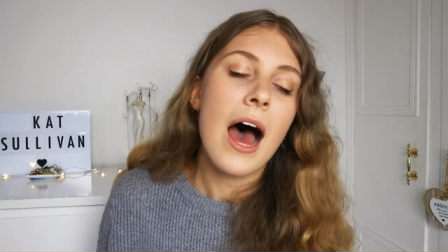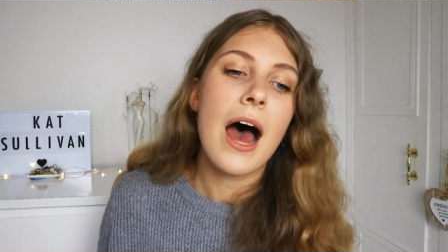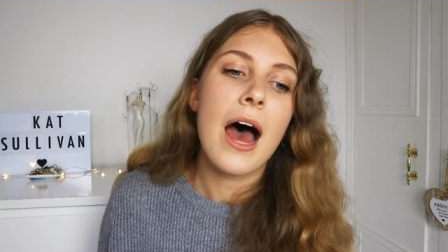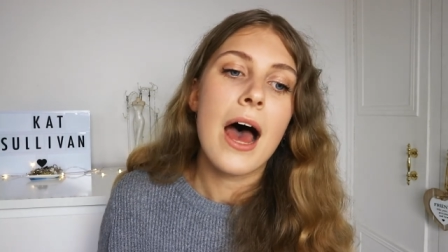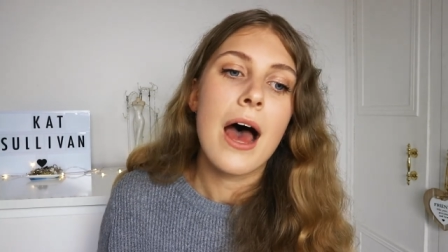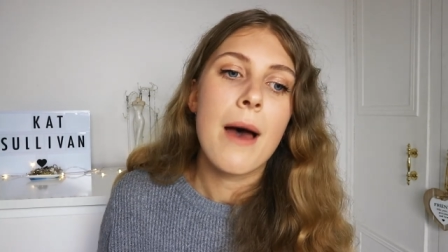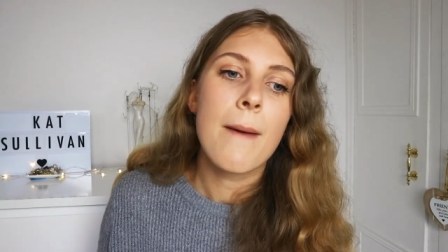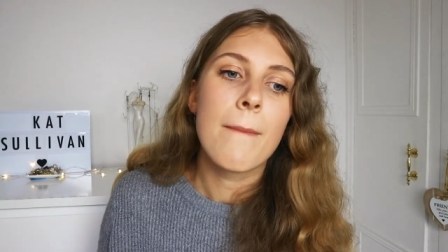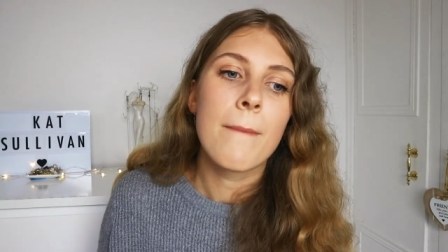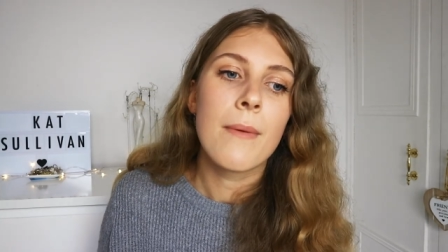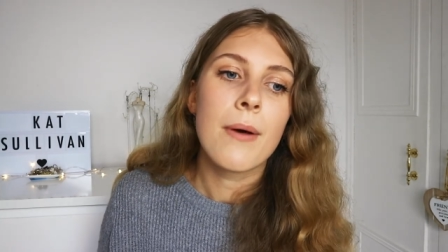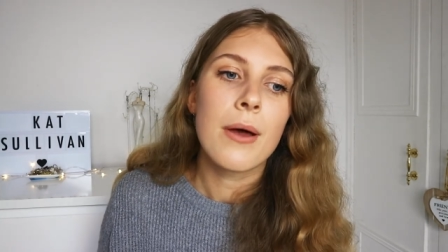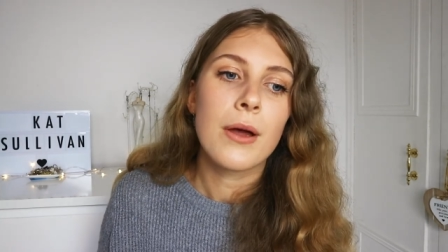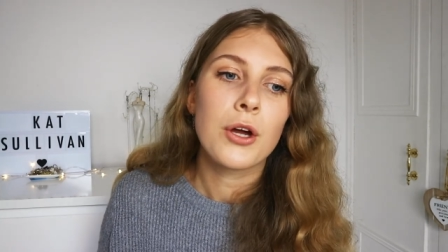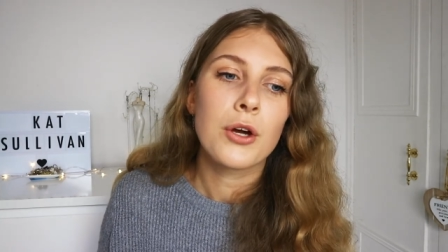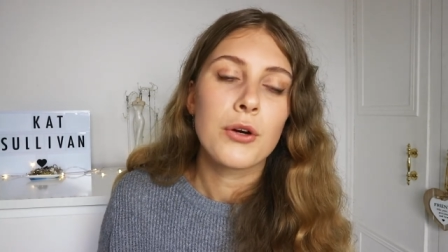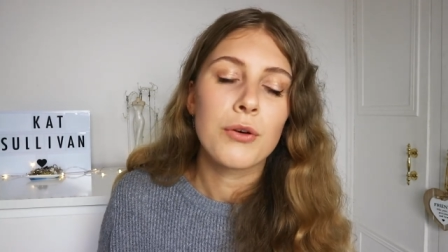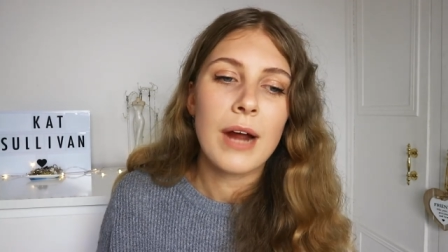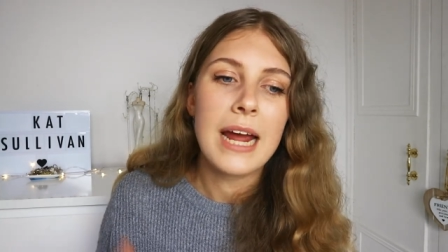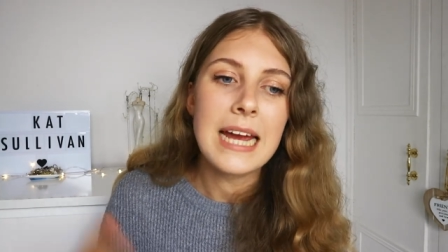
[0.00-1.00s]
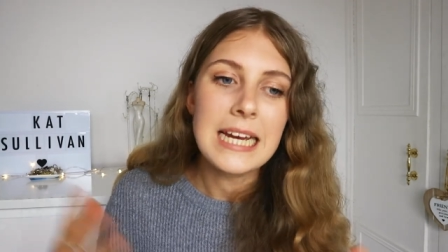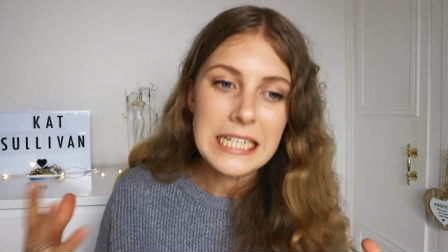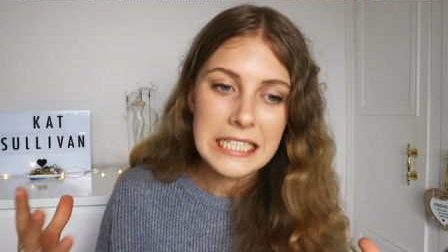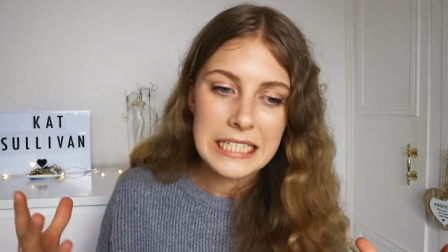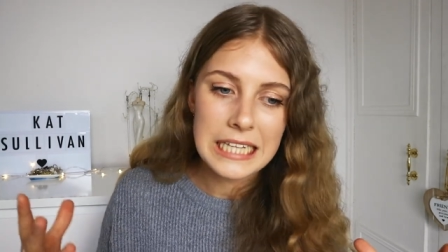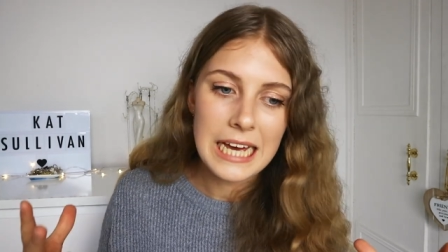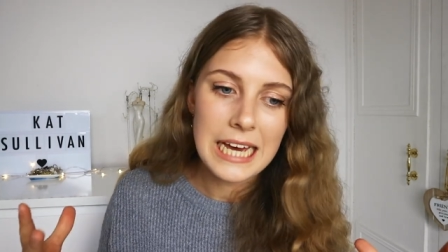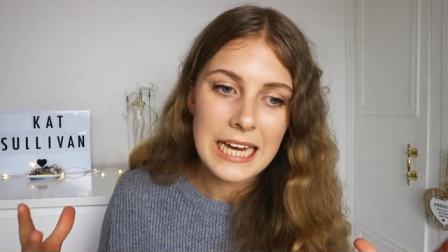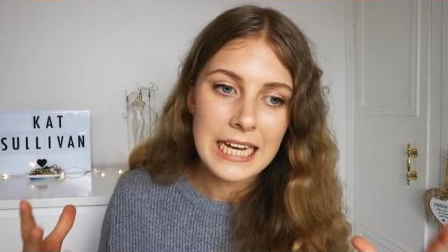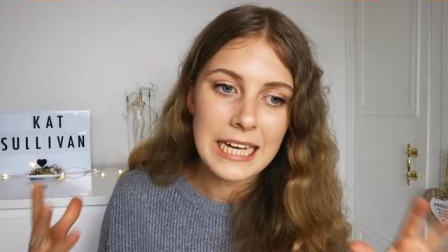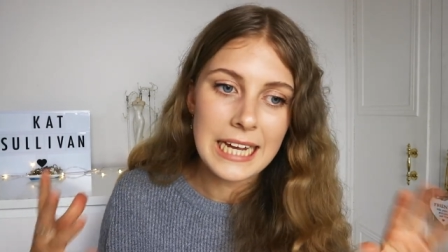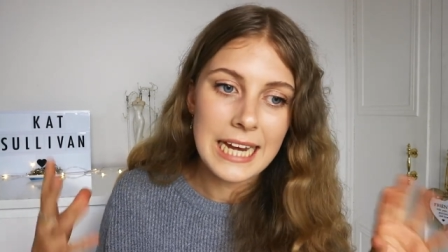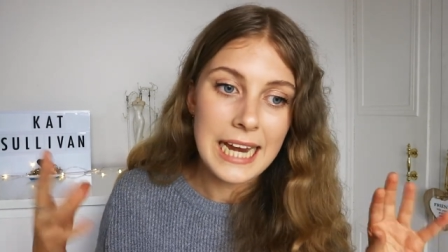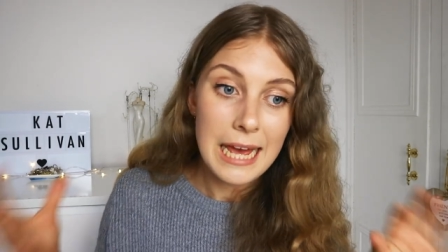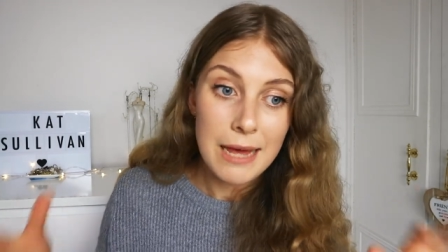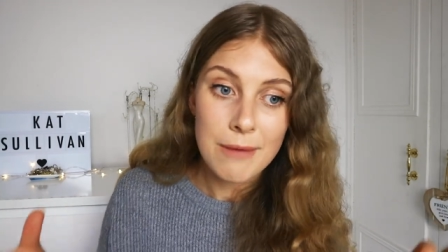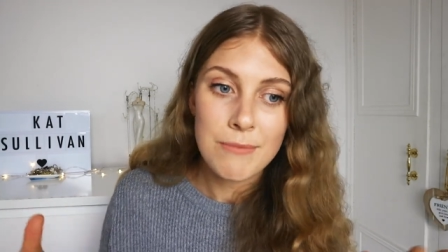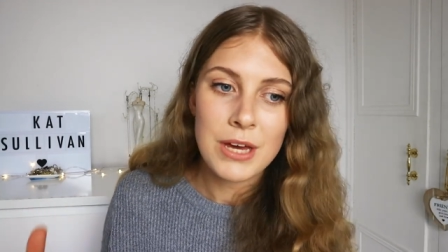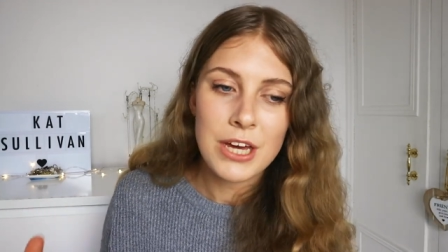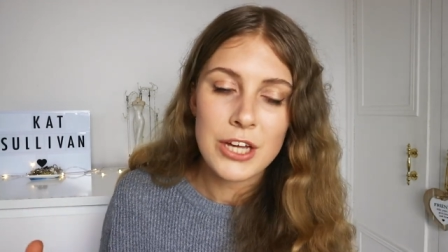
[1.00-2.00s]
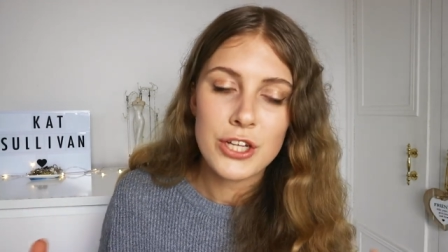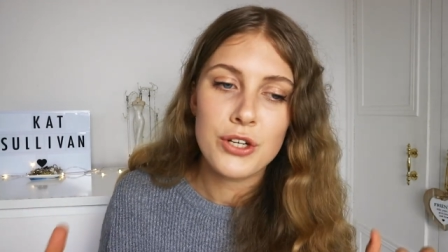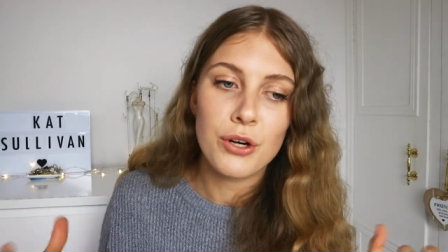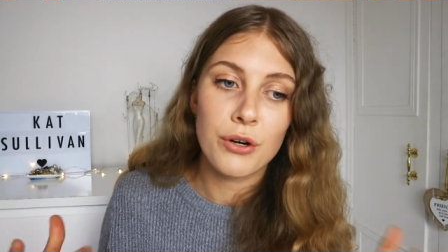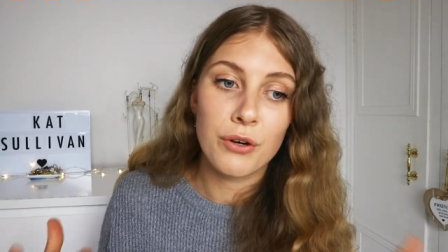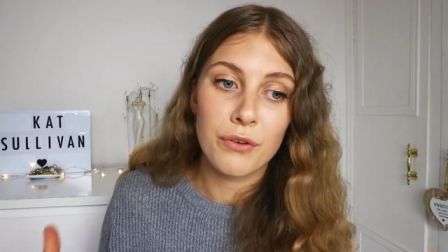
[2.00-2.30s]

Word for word: um, creates, like, an image